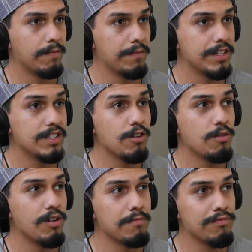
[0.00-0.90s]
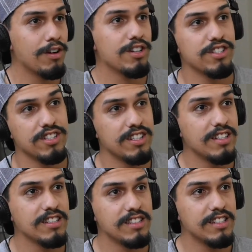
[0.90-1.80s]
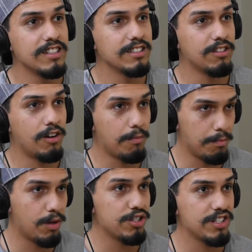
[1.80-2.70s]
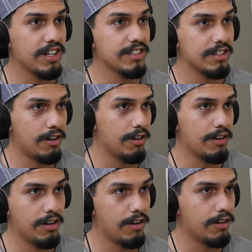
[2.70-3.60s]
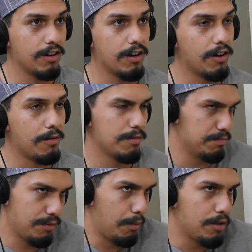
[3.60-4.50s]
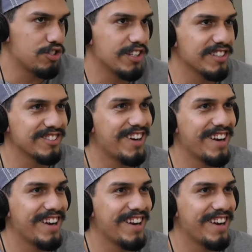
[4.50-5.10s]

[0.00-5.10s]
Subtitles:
he's the owner of Prodigy Tees. He does our merchandise and our merchandise, right?